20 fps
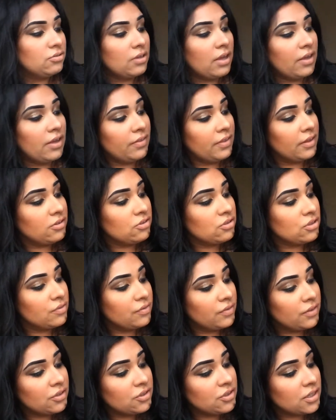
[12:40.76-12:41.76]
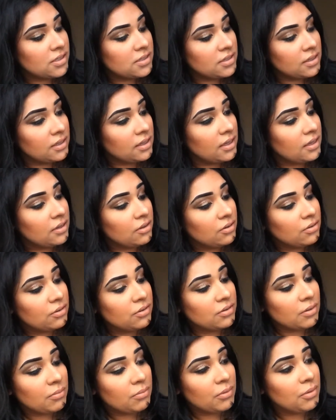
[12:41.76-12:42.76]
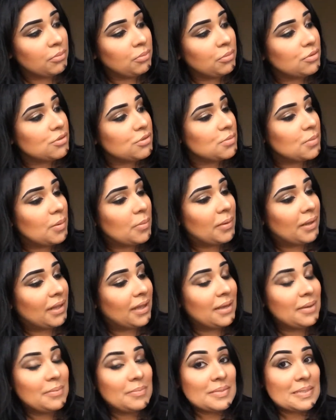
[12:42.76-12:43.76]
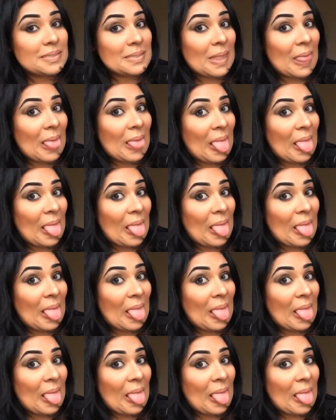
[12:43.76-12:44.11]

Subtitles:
I think just for the shits and giggles, I'm going to put some on my lips.